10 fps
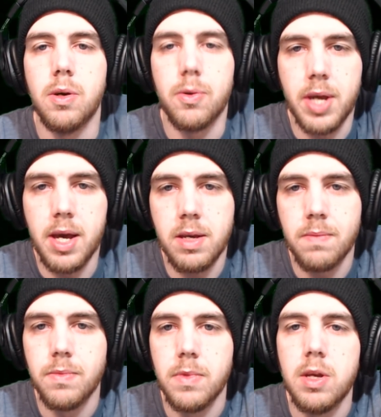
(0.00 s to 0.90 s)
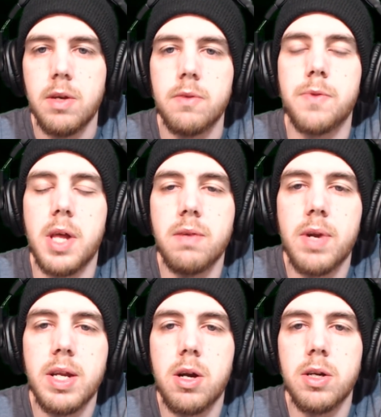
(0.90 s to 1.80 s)
Okay? Flight
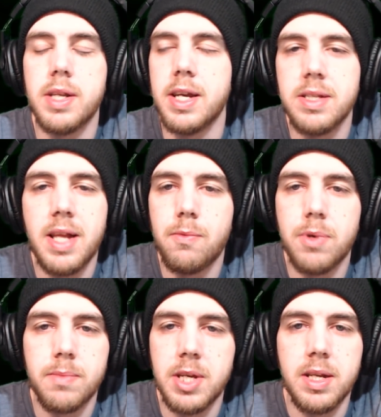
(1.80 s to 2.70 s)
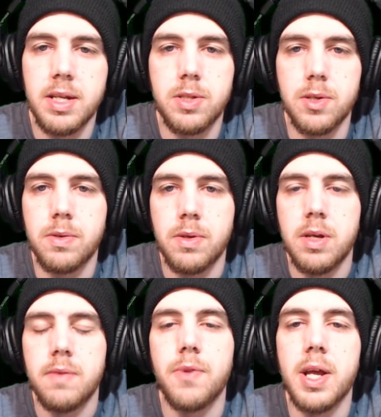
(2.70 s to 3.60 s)
Radar, that's not what I'm getting into.
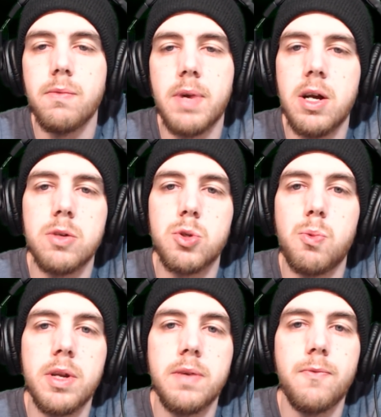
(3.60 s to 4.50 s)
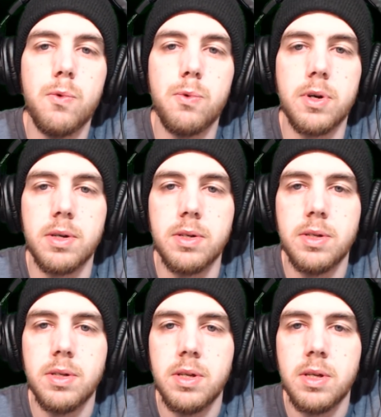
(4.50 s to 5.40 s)
Flight Radar 24
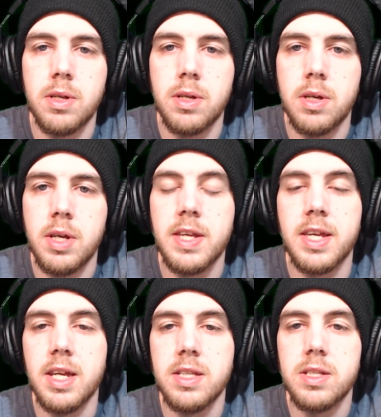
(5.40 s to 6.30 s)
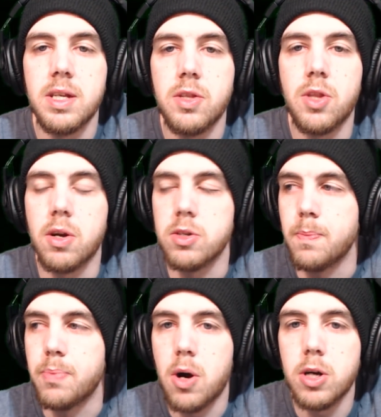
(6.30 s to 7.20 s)
gets their
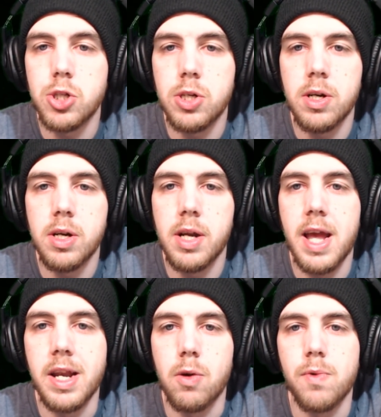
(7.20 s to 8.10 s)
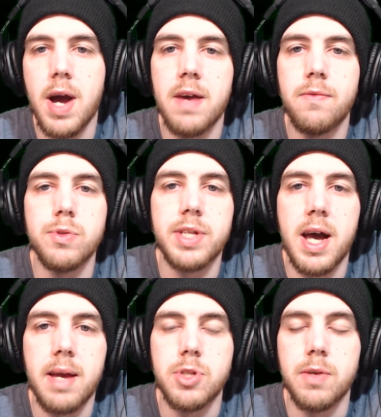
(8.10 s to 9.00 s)
departure and arrival
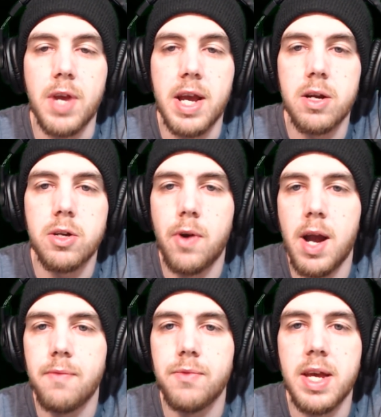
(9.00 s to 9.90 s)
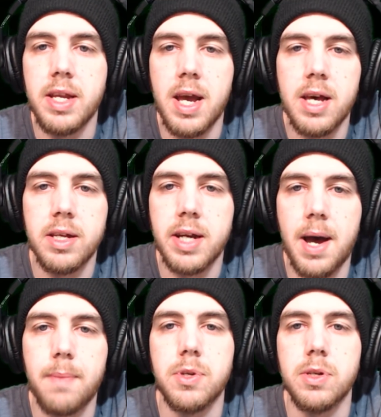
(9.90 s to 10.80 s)
times of aircraft and
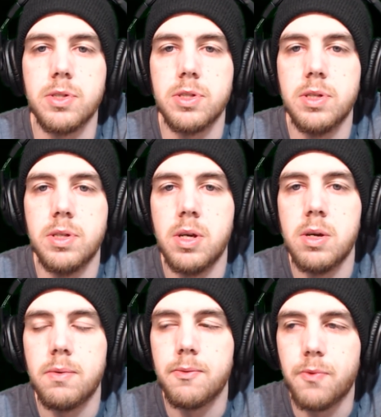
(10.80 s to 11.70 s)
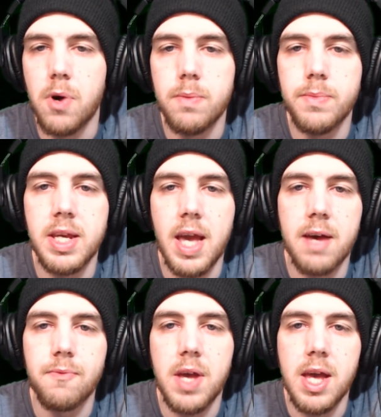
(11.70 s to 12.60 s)
helicopters from the
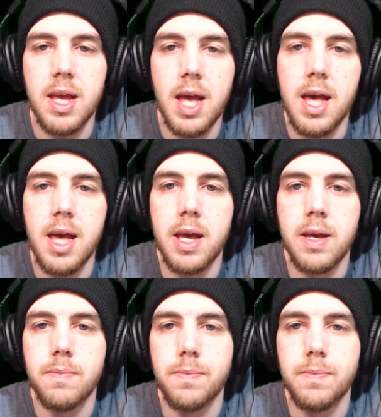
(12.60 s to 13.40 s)
FAA.